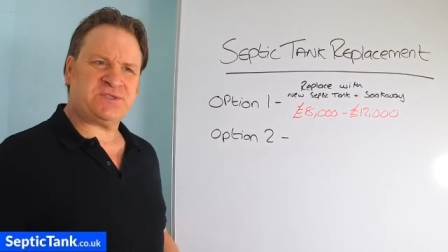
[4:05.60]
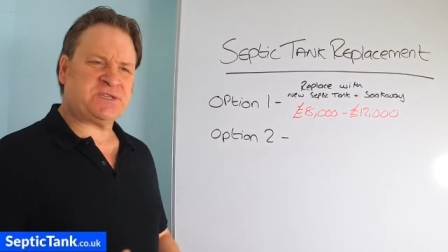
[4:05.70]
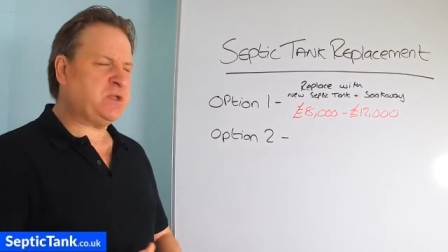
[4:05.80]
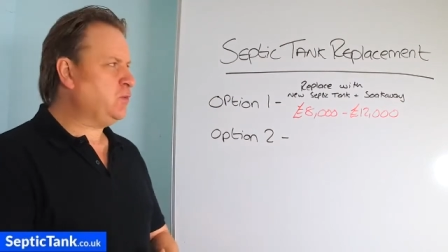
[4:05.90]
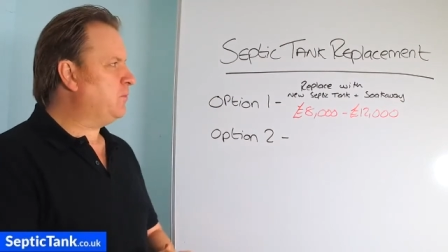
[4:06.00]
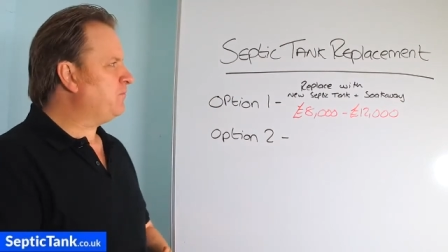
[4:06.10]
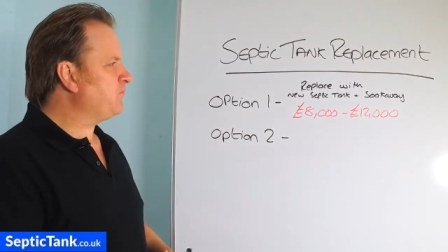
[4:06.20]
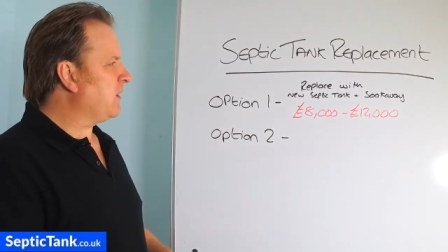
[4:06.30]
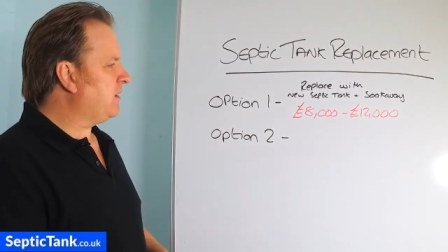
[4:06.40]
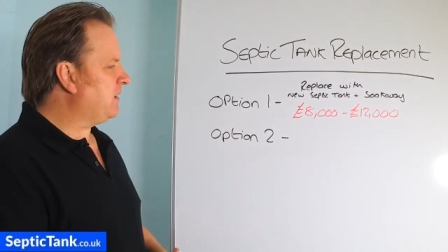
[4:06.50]
two,
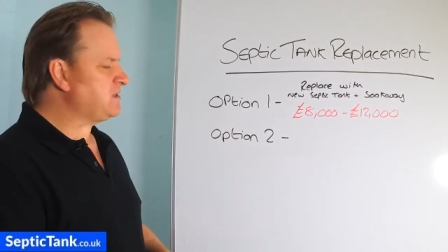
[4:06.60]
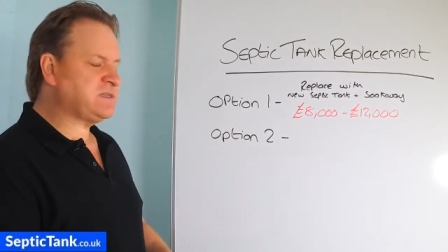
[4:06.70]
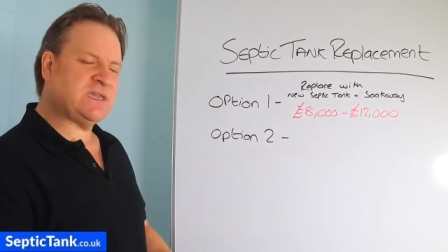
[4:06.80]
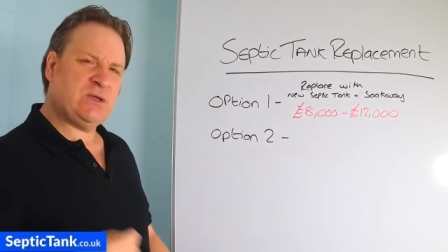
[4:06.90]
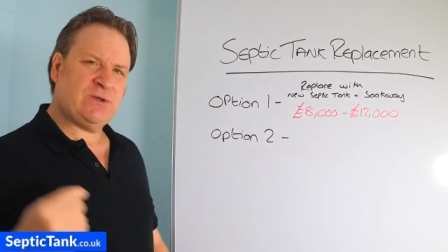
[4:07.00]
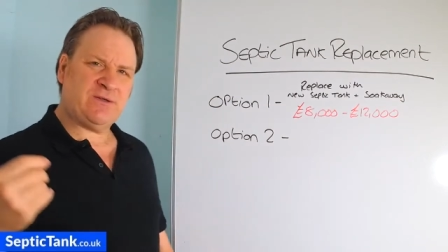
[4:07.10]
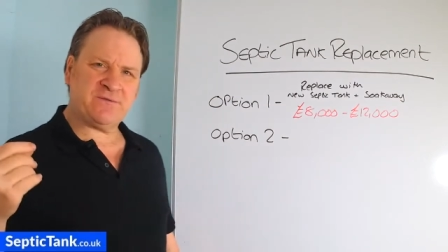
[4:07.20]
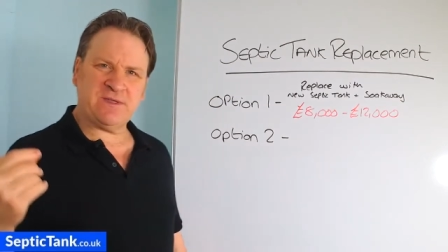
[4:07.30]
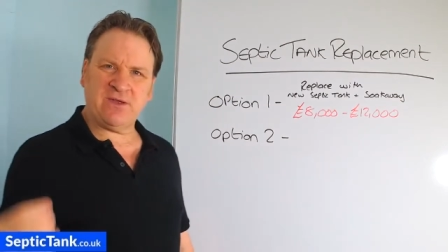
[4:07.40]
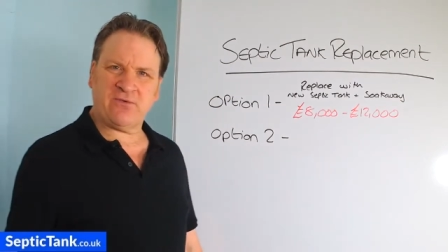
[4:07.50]
let's say you lived
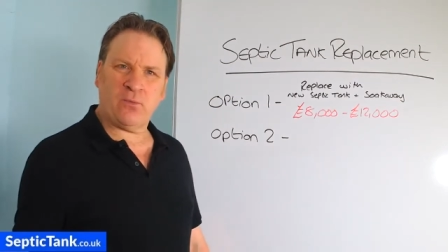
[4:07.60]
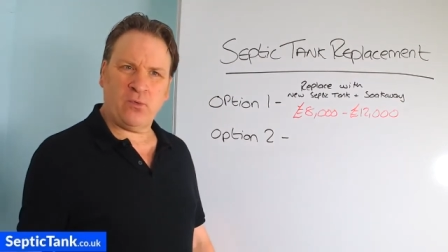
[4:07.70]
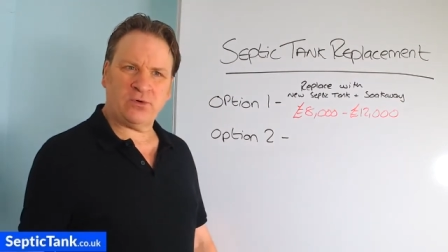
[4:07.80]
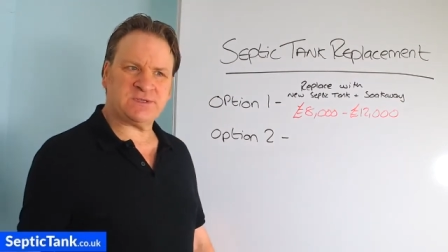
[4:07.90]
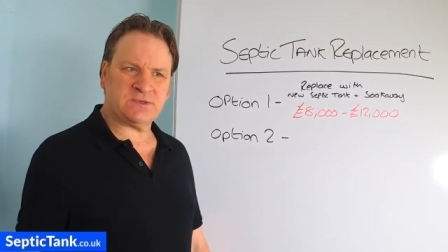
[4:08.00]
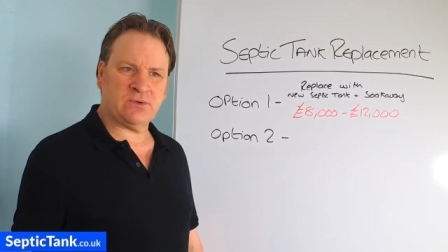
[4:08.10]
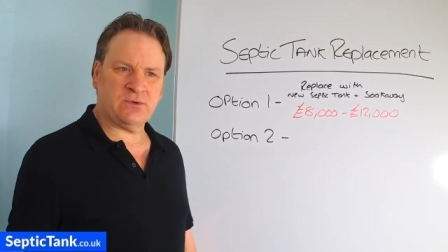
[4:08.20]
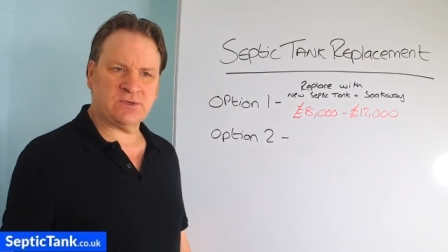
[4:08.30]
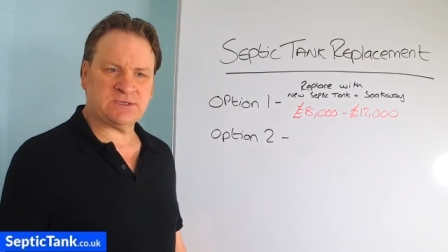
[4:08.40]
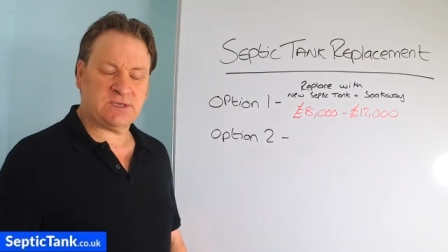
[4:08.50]
near a watercourse.